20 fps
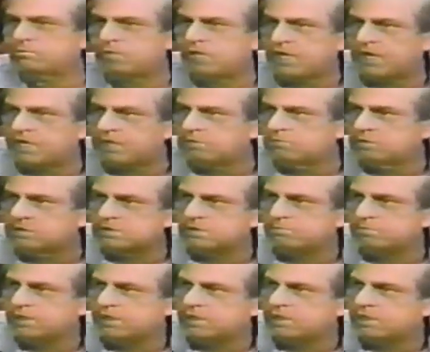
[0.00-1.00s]
Plan was
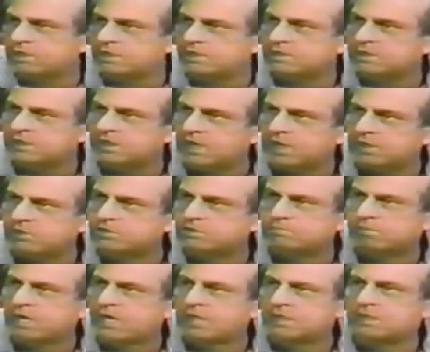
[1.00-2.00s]
immediately denounced
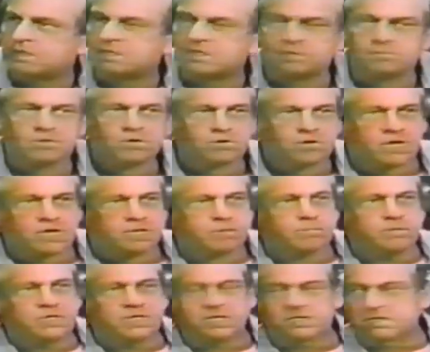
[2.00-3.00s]
by the
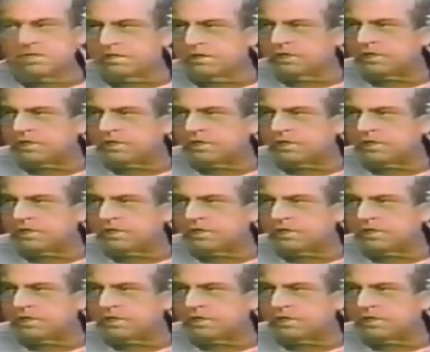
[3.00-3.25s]
Democratic political